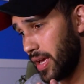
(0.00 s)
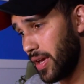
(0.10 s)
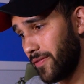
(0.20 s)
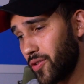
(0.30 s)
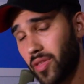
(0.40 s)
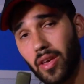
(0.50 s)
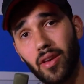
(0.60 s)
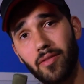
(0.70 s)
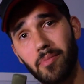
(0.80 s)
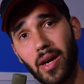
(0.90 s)
If you're
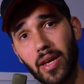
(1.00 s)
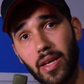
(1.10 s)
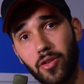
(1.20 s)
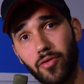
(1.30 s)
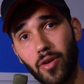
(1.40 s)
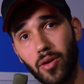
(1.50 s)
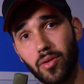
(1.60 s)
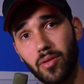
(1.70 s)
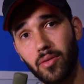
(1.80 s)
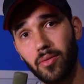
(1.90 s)
thinking of buying a new
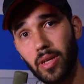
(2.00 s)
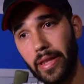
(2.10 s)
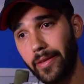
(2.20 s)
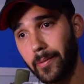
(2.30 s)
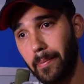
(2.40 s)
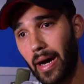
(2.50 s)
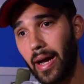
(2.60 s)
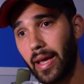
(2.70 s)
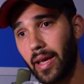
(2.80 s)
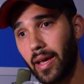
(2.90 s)
phone, either
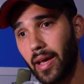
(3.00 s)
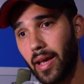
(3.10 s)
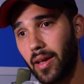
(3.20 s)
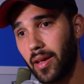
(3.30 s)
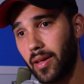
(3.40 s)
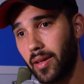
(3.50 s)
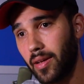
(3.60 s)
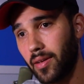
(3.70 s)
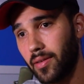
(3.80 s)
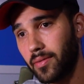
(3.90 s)
buy a
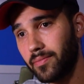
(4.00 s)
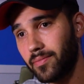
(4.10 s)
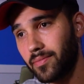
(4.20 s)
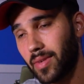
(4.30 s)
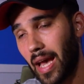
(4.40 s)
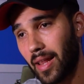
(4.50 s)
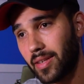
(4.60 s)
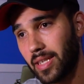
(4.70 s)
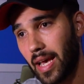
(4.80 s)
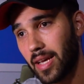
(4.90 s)

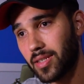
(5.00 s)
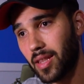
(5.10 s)
Galaxy S